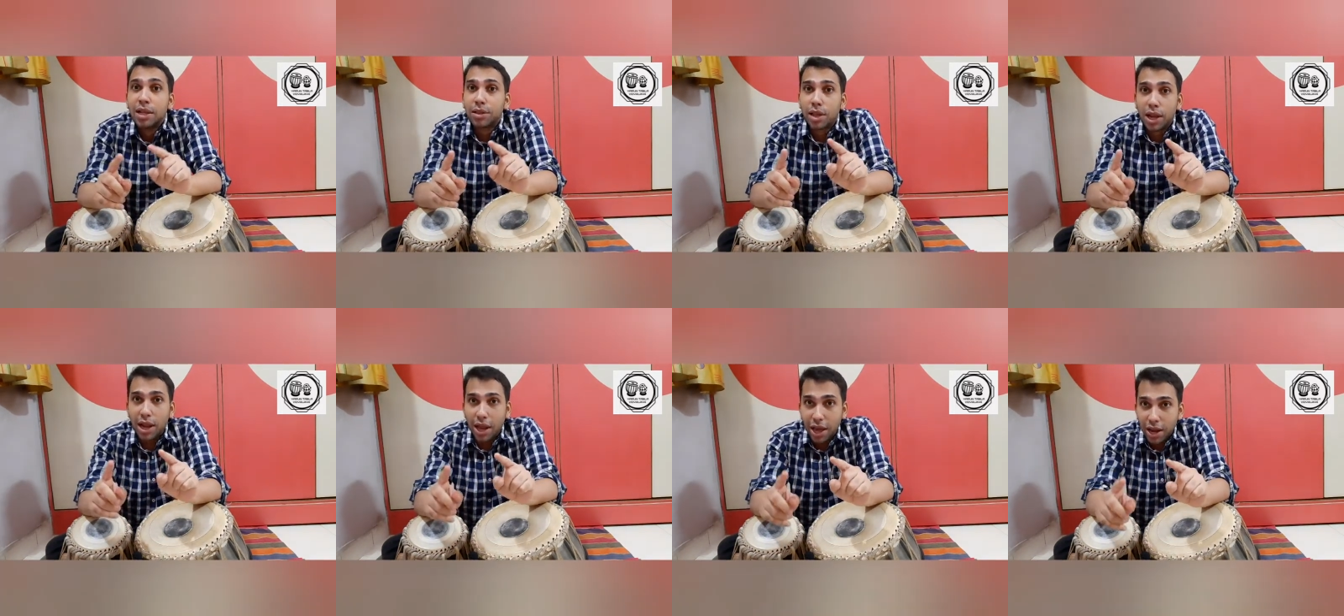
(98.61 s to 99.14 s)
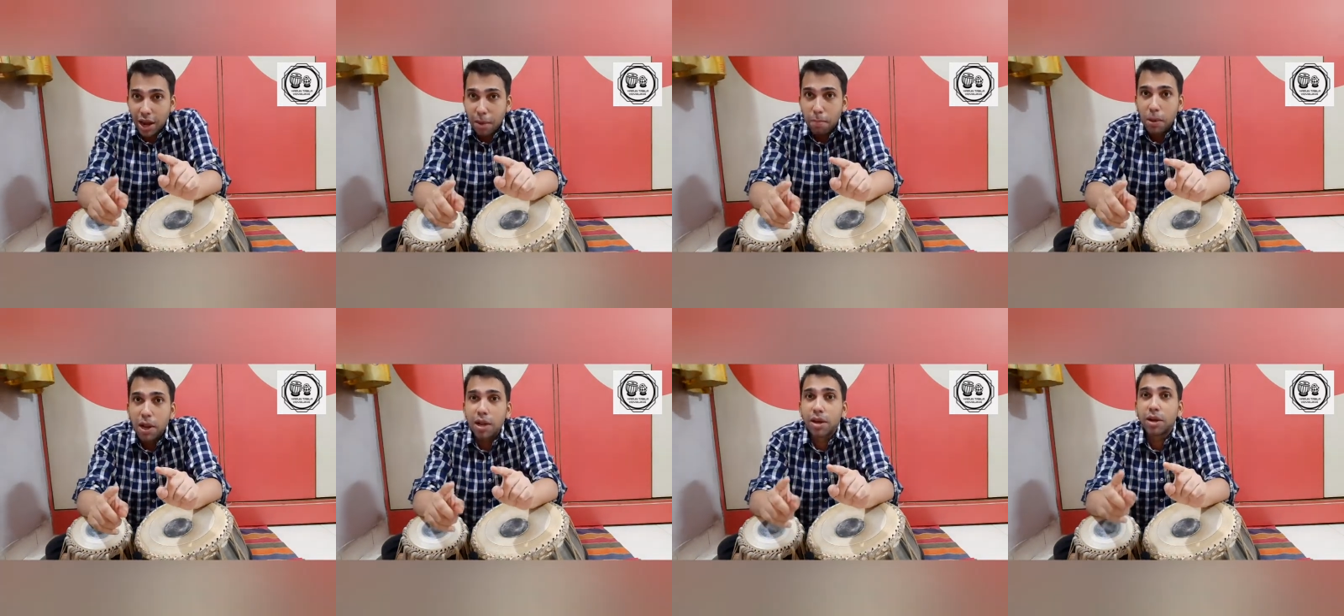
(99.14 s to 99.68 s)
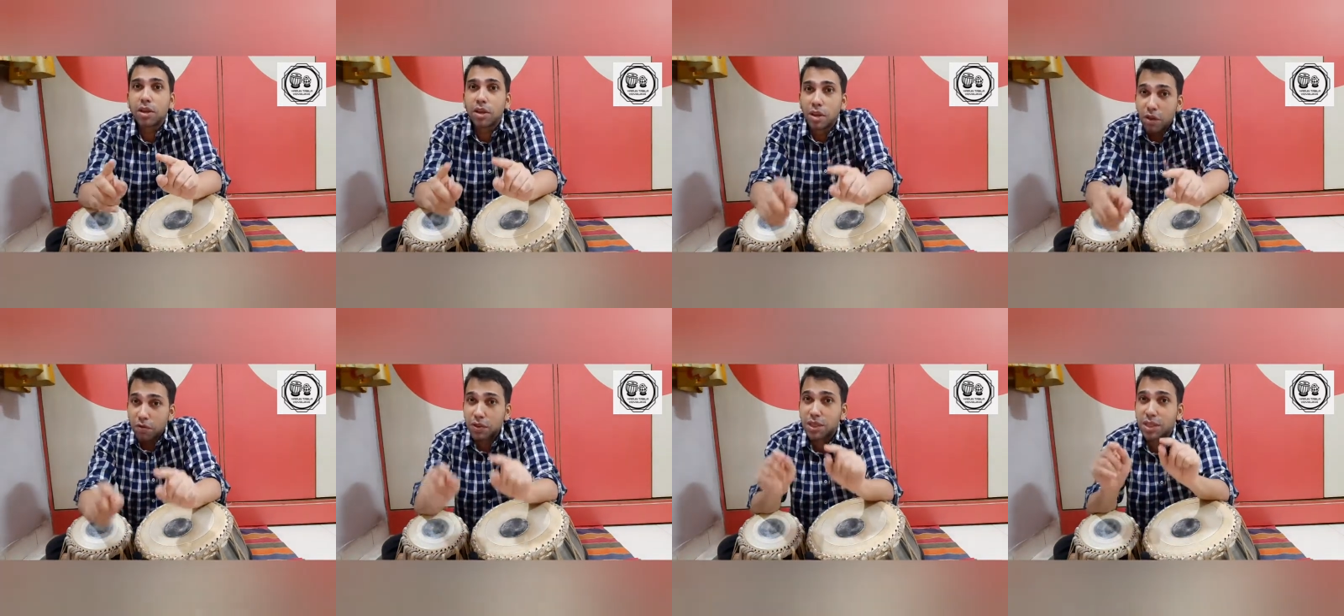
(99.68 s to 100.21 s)
The Lehra player
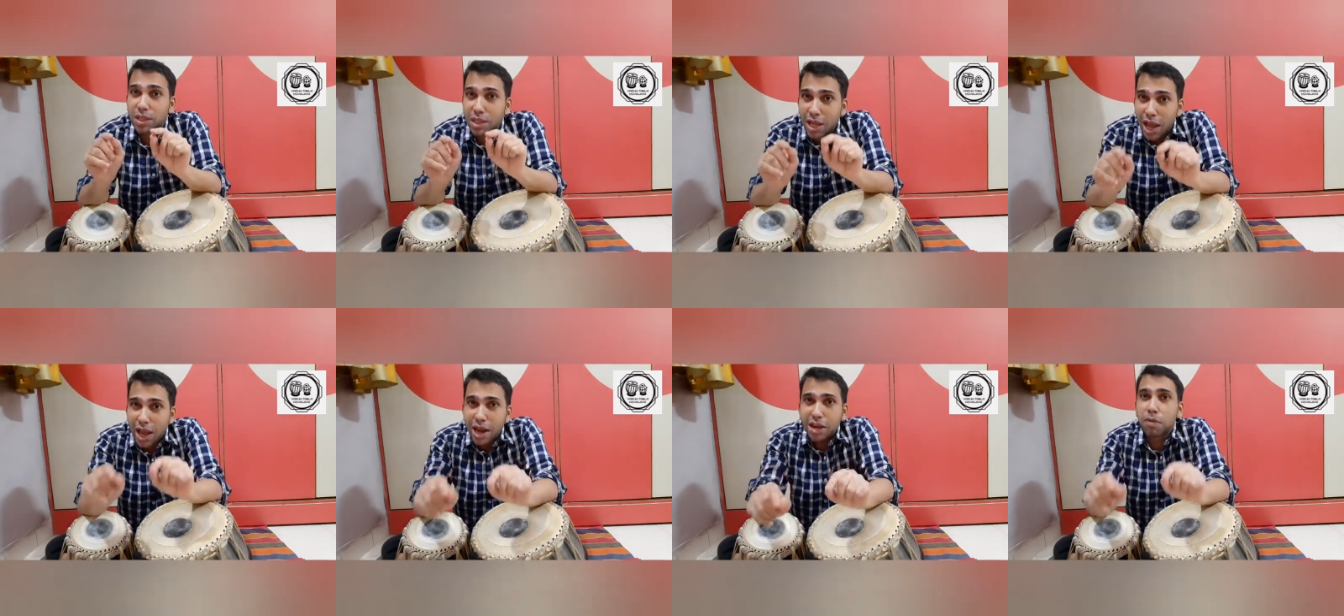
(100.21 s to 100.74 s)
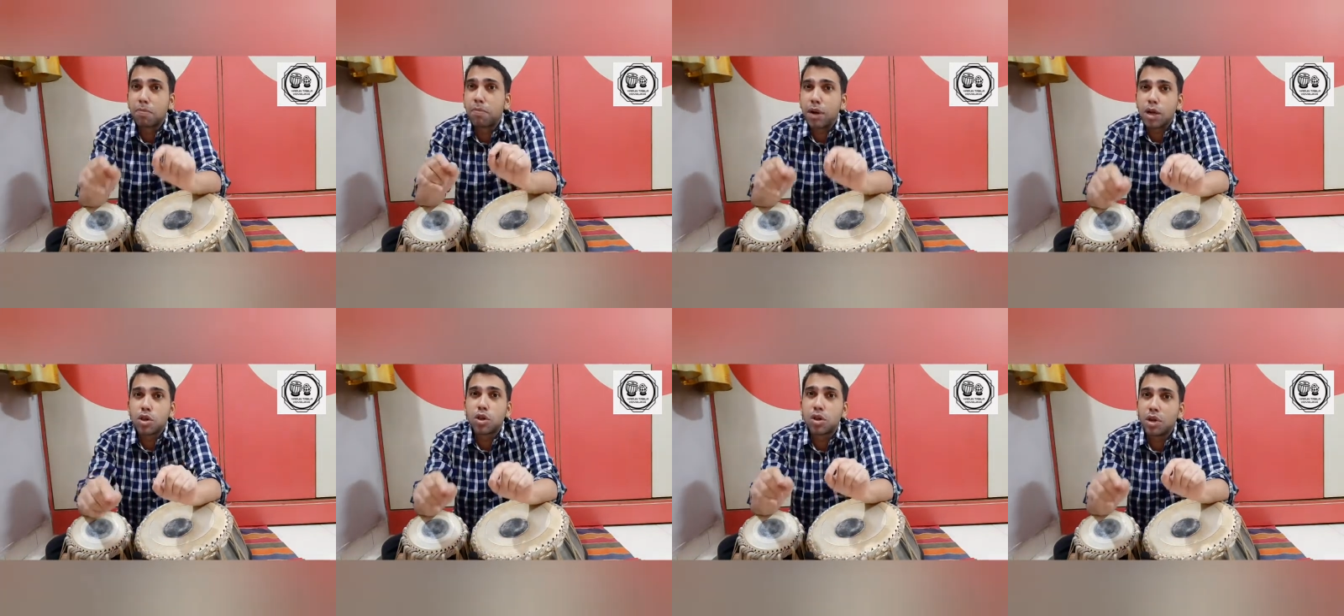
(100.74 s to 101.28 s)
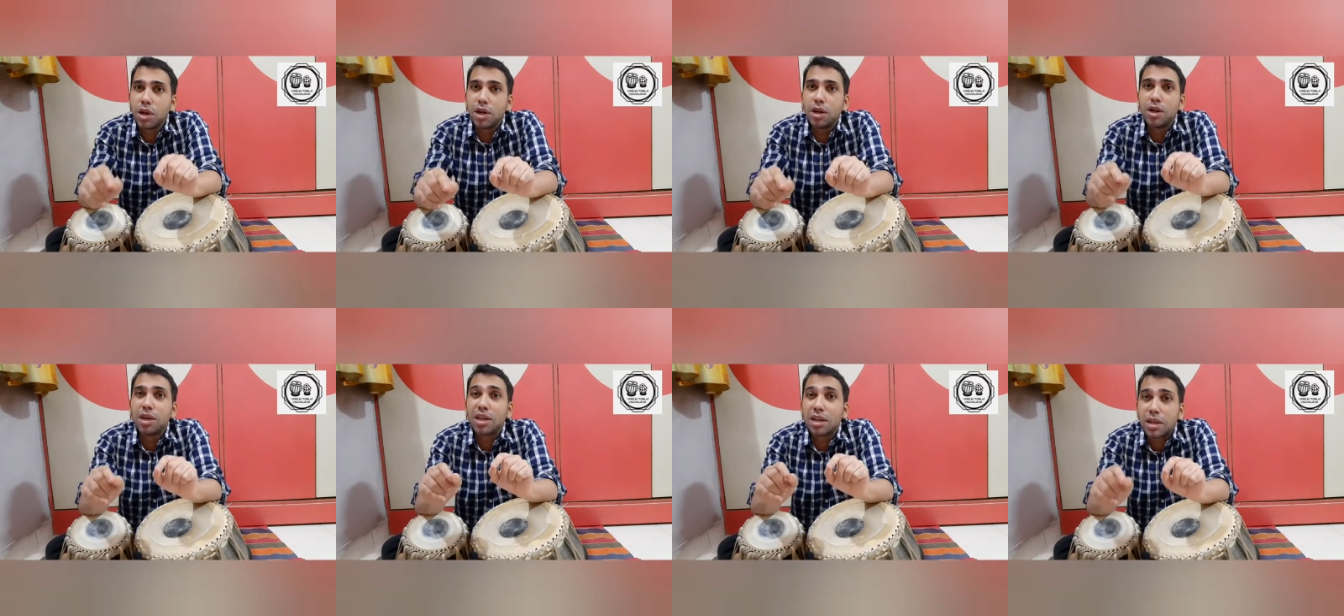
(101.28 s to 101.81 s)
gives that much
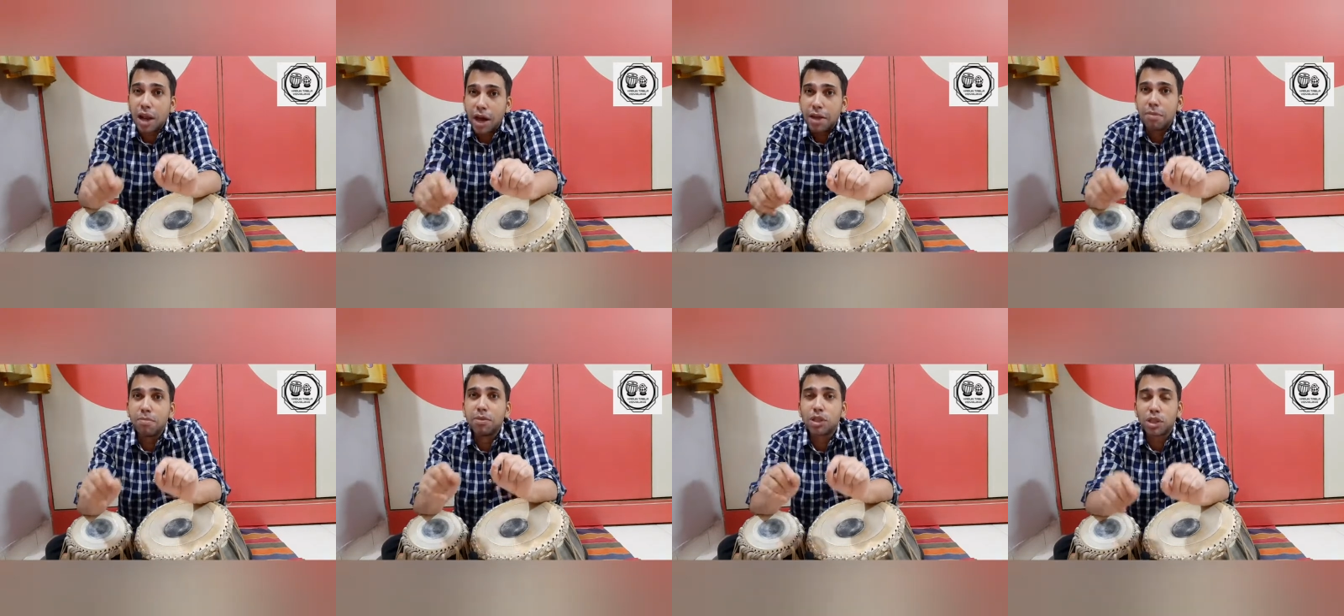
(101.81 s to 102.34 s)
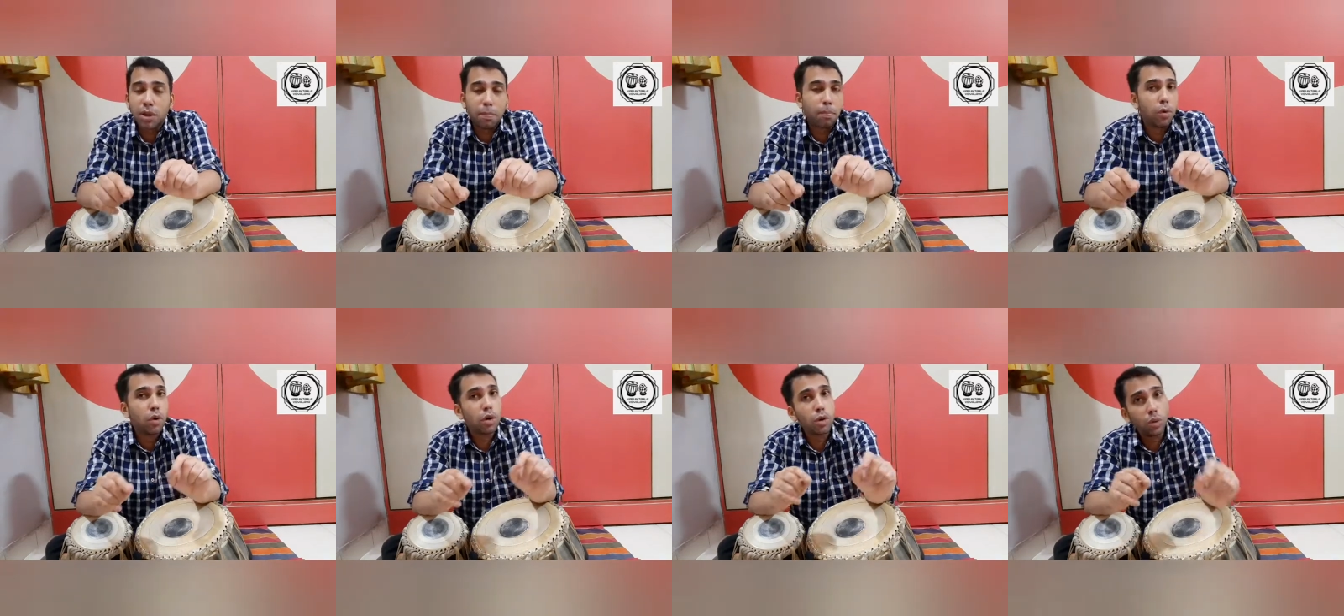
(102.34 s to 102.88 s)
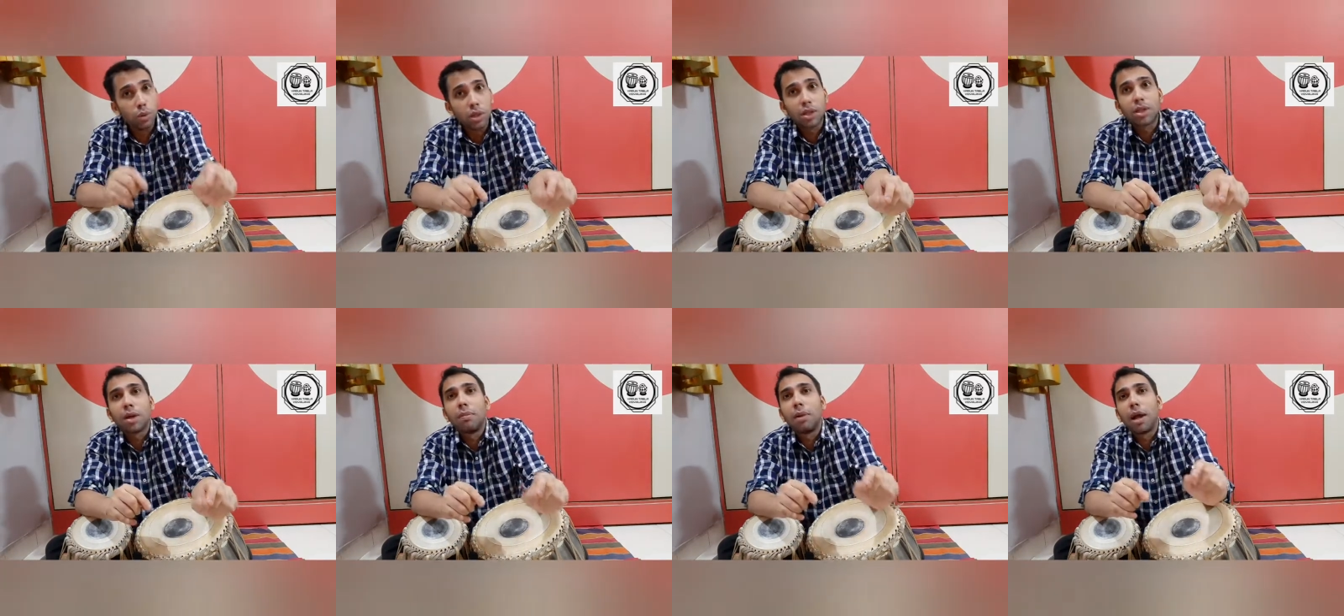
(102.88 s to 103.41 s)
needed time support to the
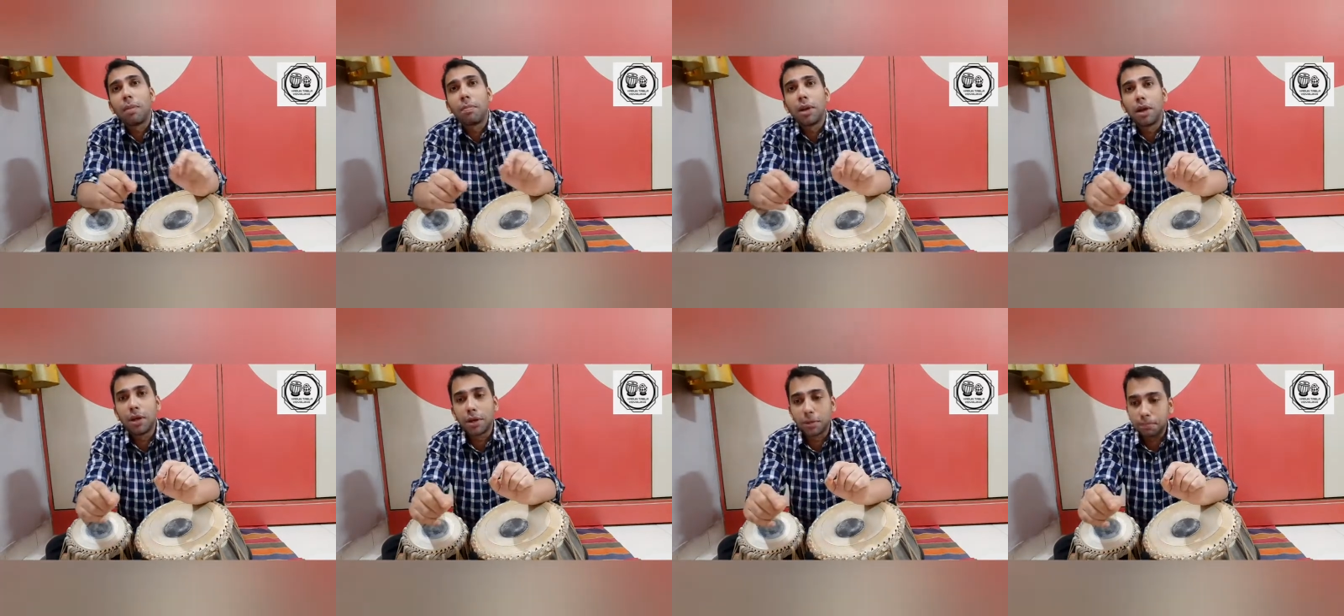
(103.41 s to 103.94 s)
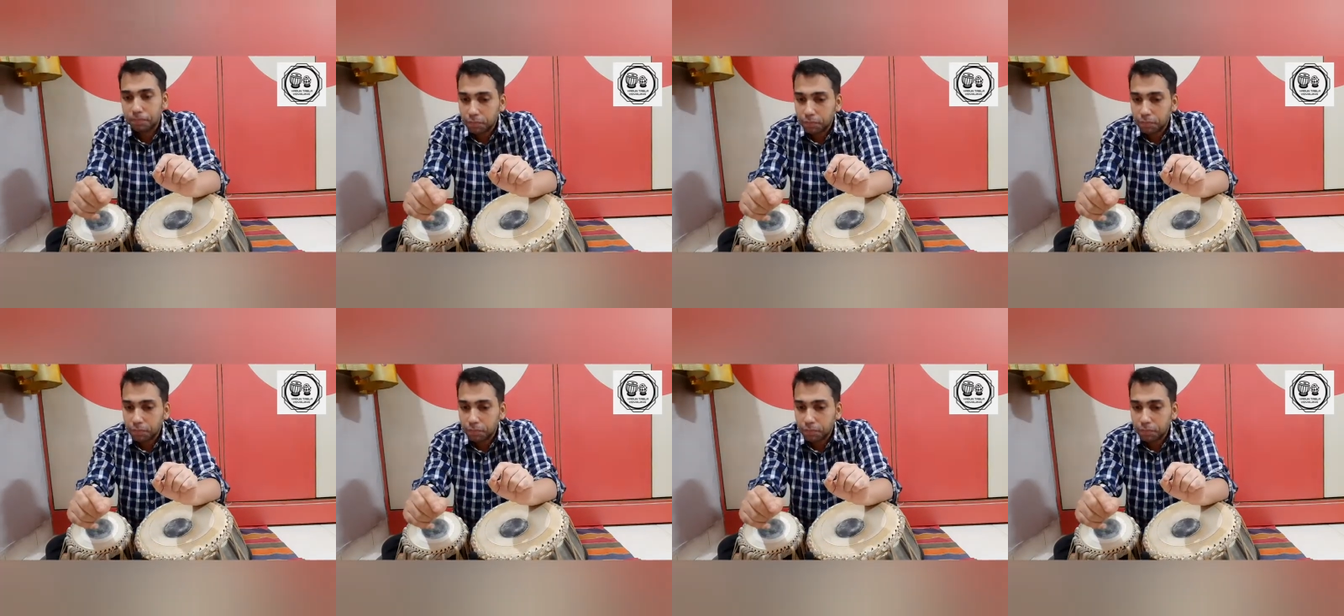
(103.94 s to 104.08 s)
tabla player